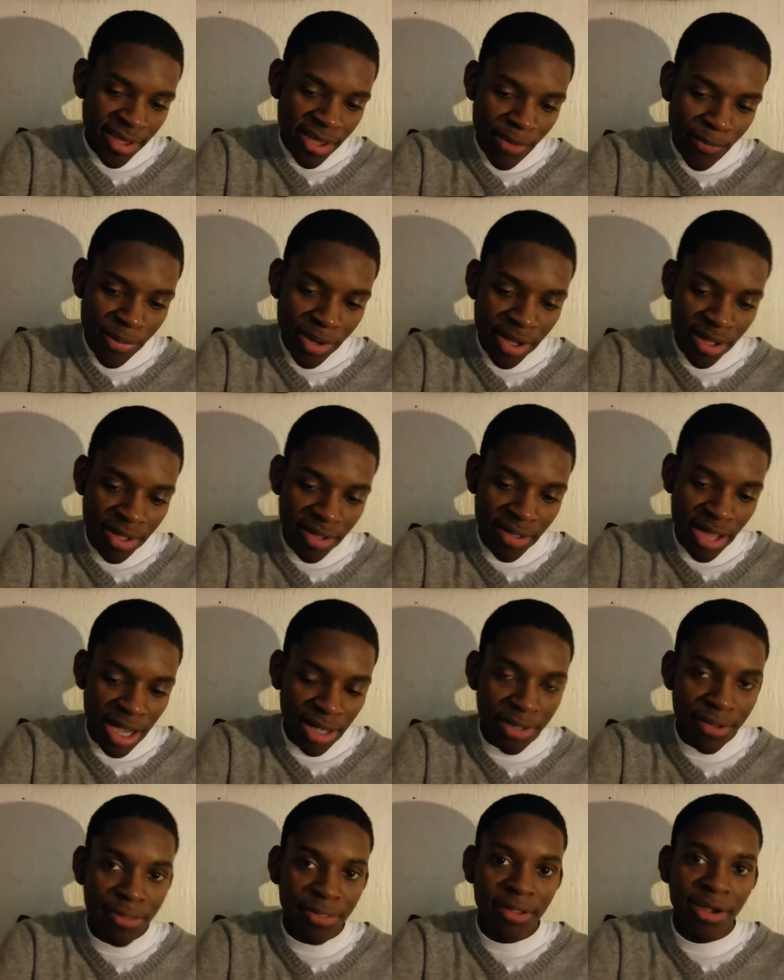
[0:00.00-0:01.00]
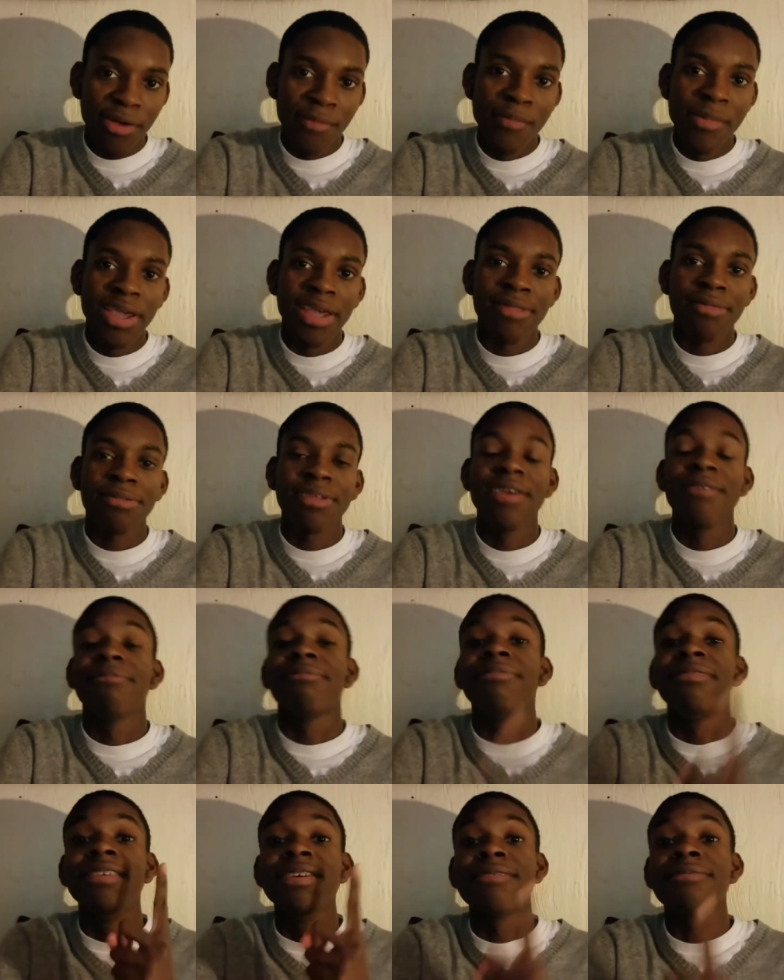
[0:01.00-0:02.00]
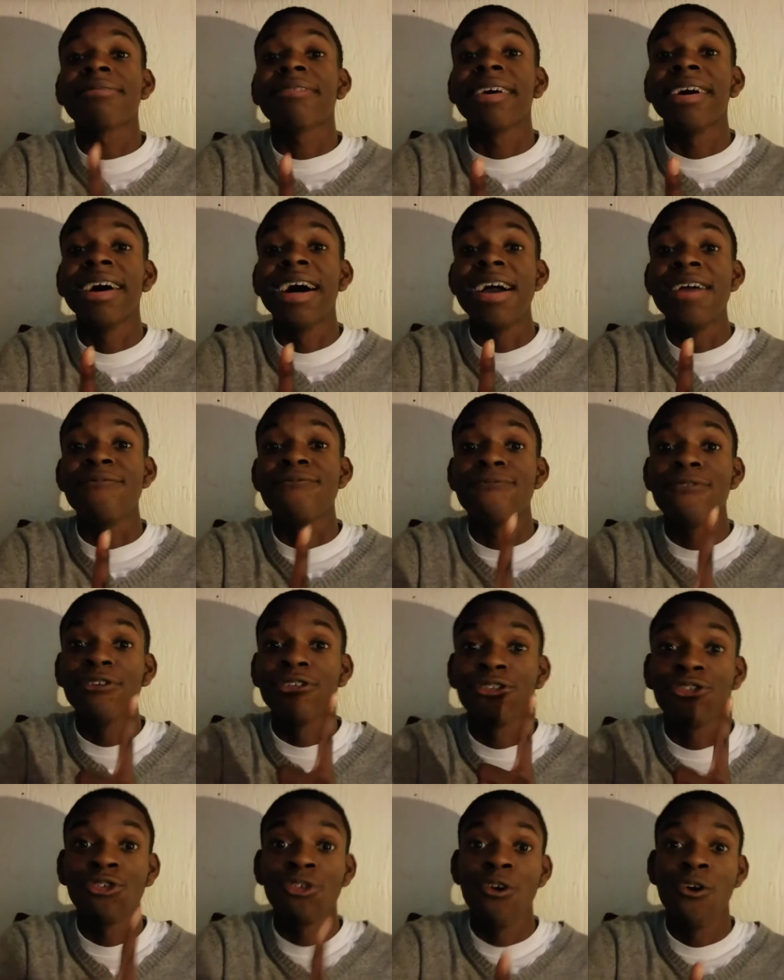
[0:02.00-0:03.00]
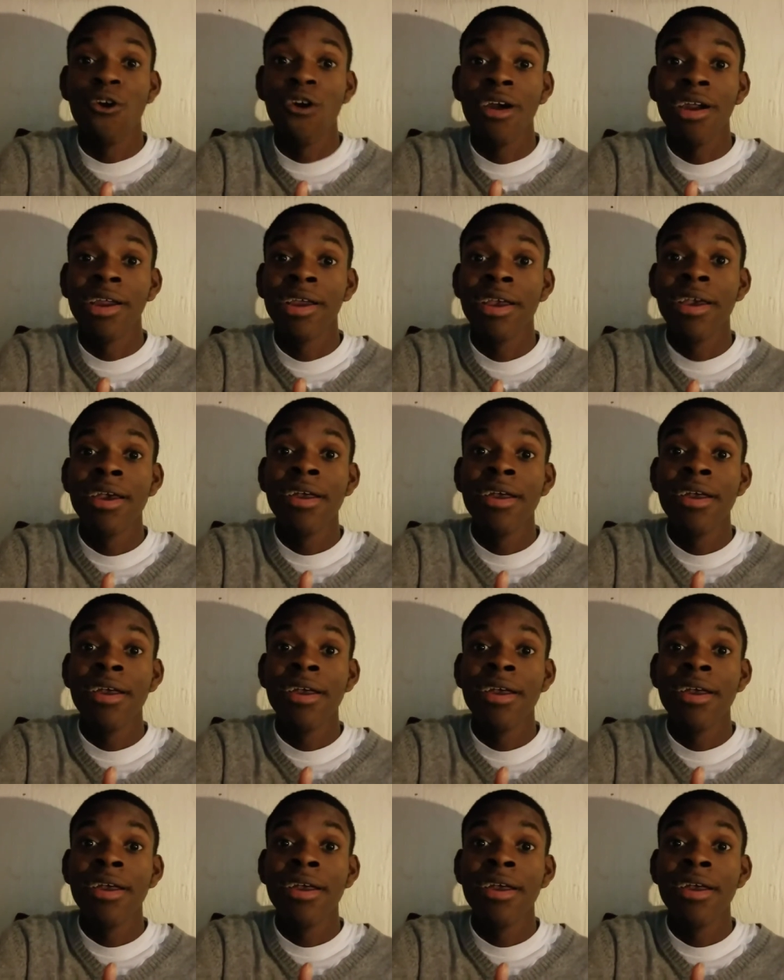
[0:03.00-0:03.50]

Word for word: But I'm going to start making skits this time for sure,